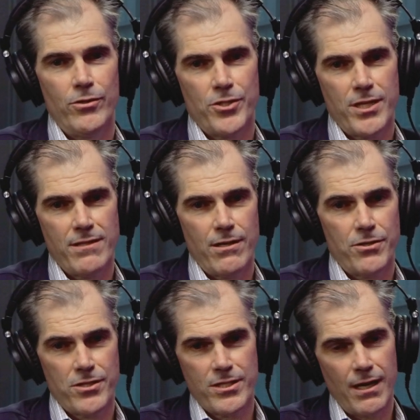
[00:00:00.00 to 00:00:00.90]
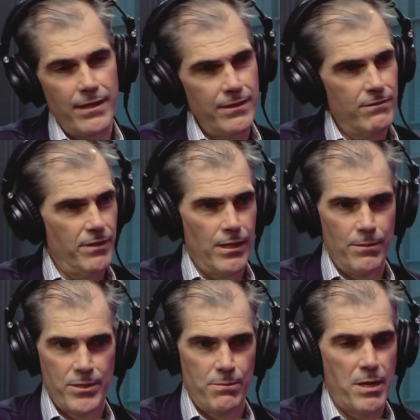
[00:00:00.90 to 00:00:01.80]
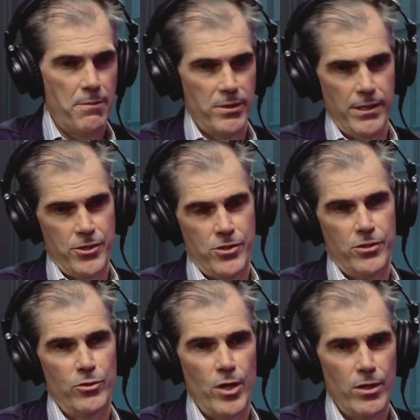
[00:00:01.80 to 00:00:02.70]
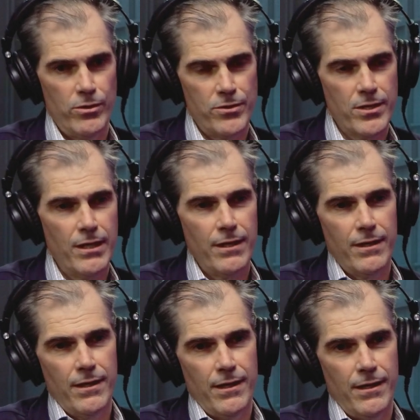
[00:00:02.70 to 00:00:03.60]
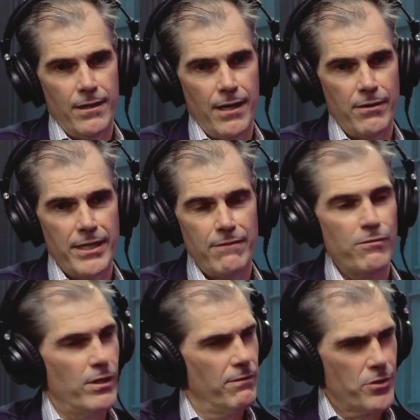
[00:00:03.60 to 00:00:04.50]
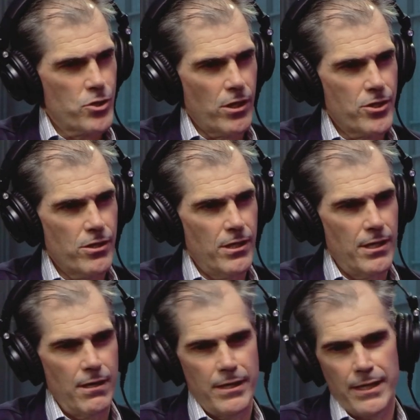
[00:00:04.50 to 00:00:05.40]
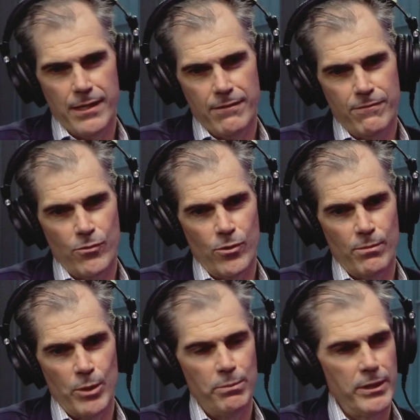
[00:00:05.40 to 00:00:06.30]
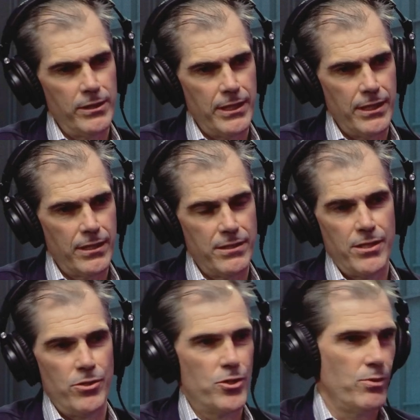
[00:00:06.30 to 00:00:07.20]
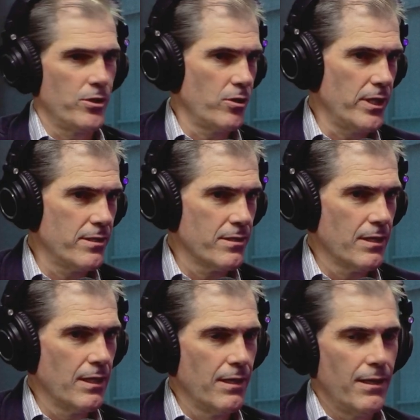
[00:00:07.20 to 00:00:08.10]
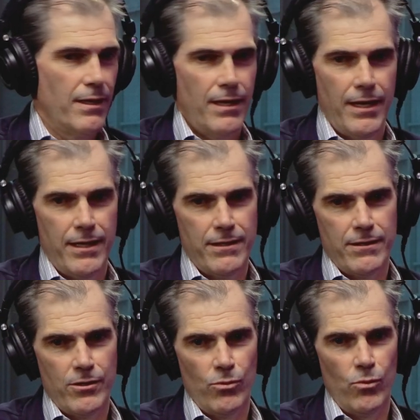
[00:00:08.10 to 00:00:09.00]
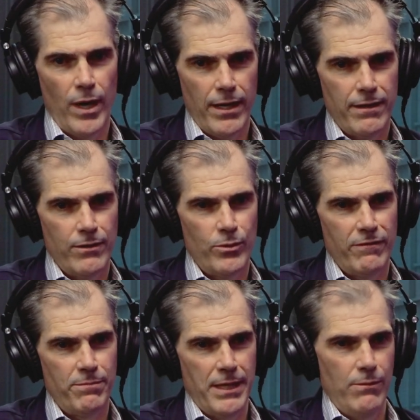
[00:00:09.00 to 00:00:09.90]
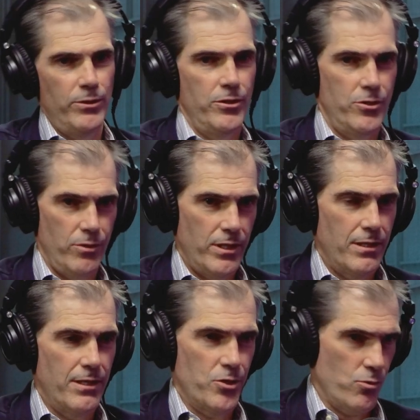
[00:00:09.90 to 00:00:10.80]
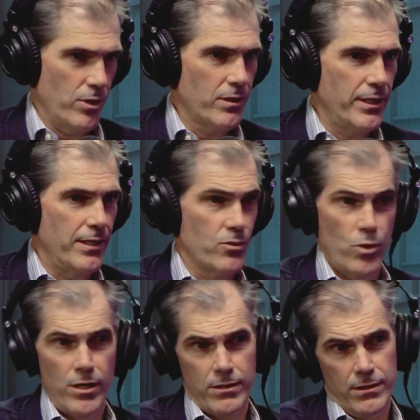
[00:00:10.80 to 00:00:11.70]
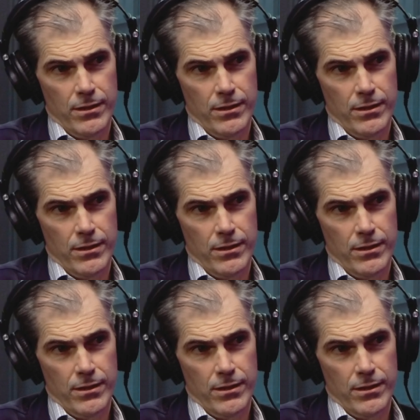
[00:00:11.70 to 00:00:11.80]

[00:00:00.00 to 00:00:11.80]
just as our society develops, the population grows, uh, our need for infrastructure and our need for mobility continues to increase. And the way that we've been able to do it historically has worked,